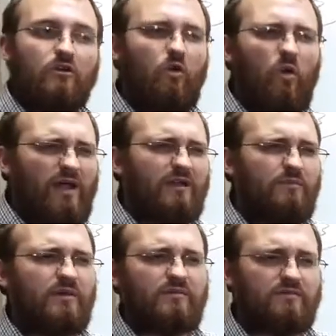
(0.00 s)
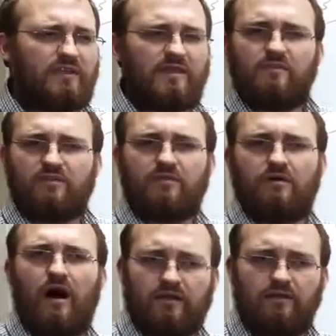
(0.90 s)
quite a bit of deep
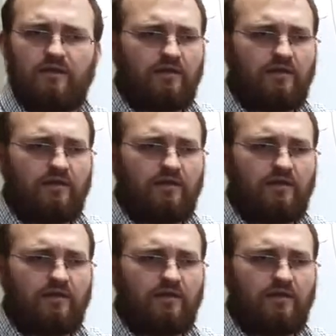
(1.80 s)
thought.